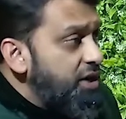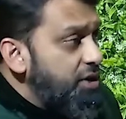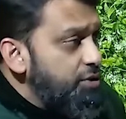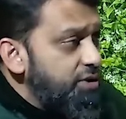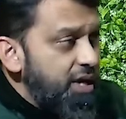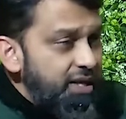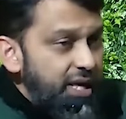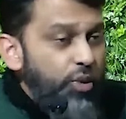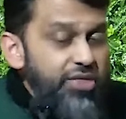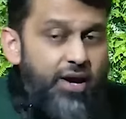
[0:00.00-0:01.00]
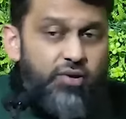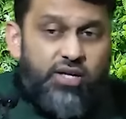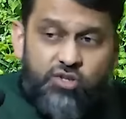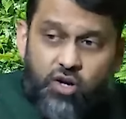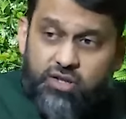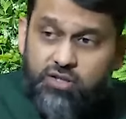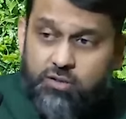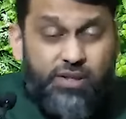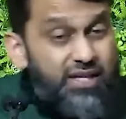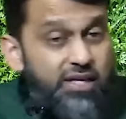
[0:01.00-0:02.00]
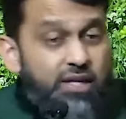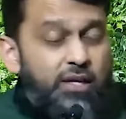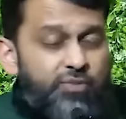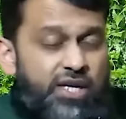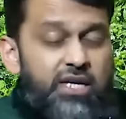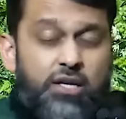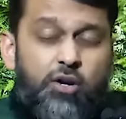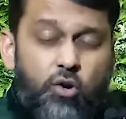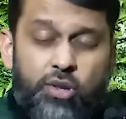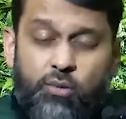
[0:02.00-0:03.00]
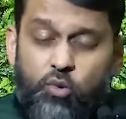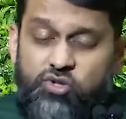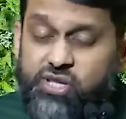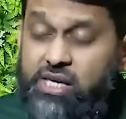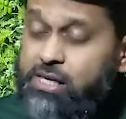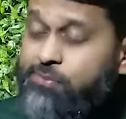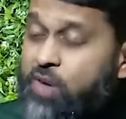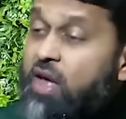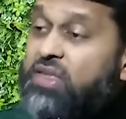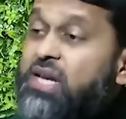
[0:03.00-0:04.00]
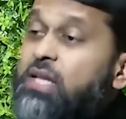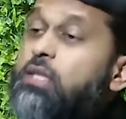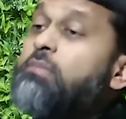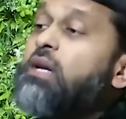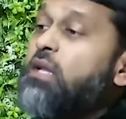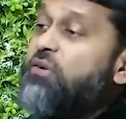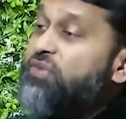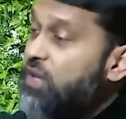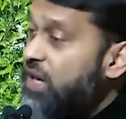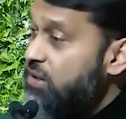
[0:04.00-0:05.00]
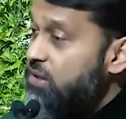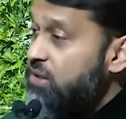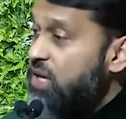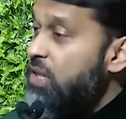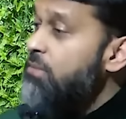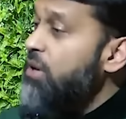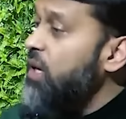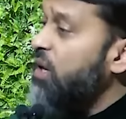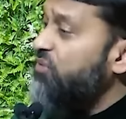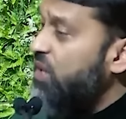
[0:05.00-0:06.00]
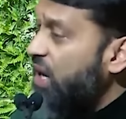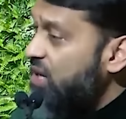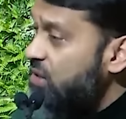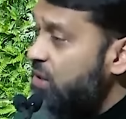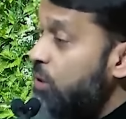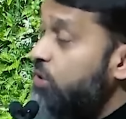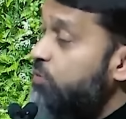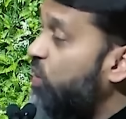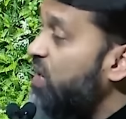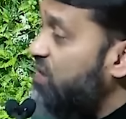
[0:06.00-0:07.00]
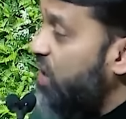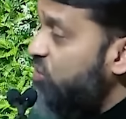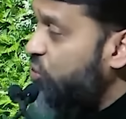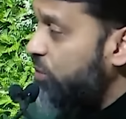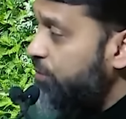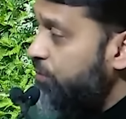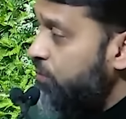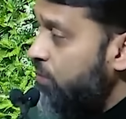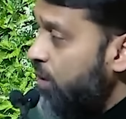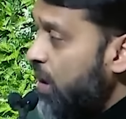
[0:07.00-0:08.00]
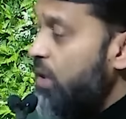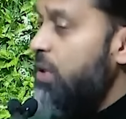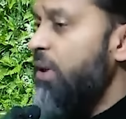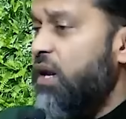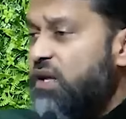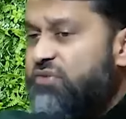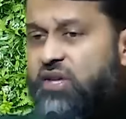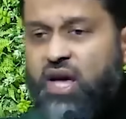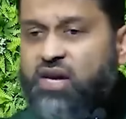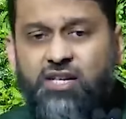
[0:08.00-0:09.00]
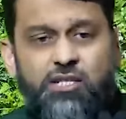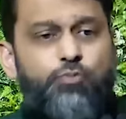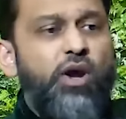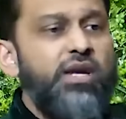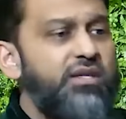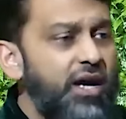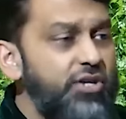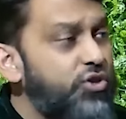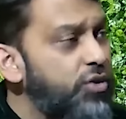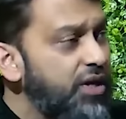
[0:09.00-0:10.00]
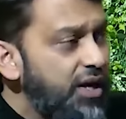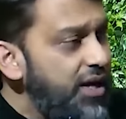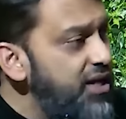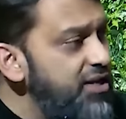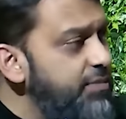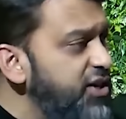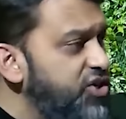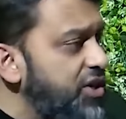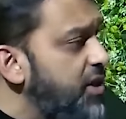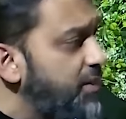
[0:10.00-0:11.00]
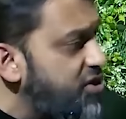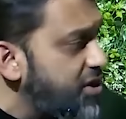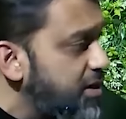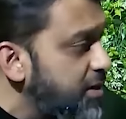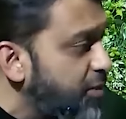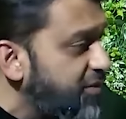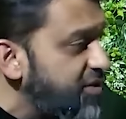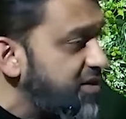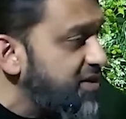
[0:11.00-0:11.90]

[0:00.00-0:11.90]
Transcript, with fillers: and others. They were there, they saw this, but they didn't, he didn't know they were seeing him. That in the middle of the night, in the middle of the night, he was praying tahajjud. In the middle of the night, he's praying tahajjud in his masjid, the masjid of the Prophet.